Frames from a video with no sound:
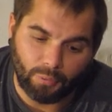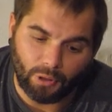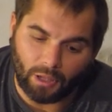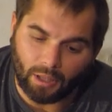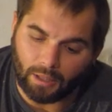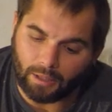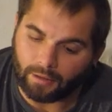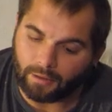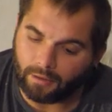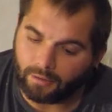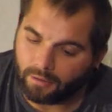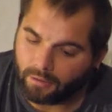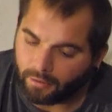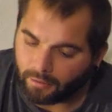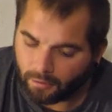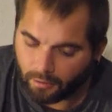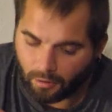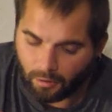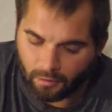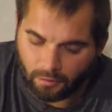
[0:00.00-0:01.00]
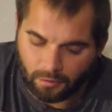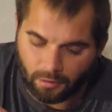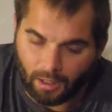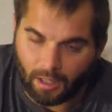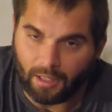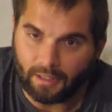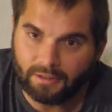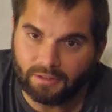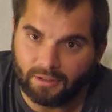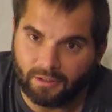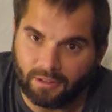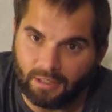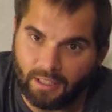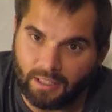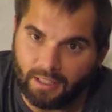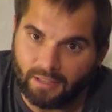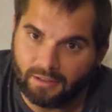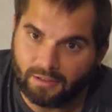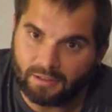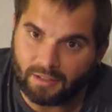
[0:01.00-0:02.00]
but there are lines on
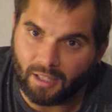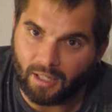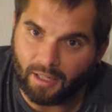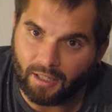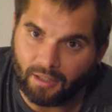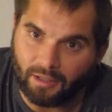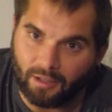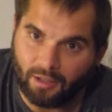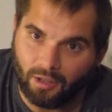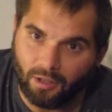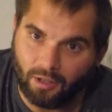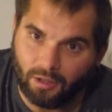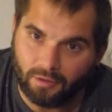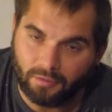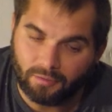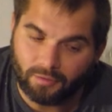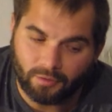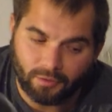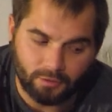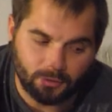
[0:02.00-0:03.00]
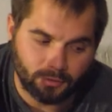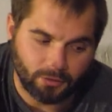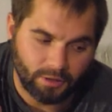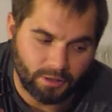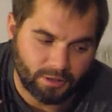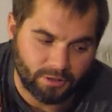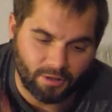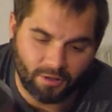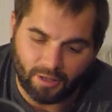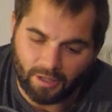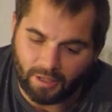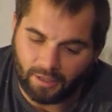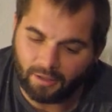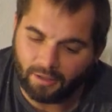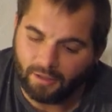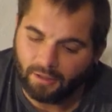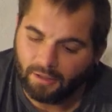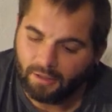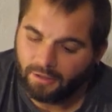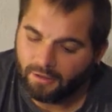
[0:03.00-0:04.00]
the inside of this thing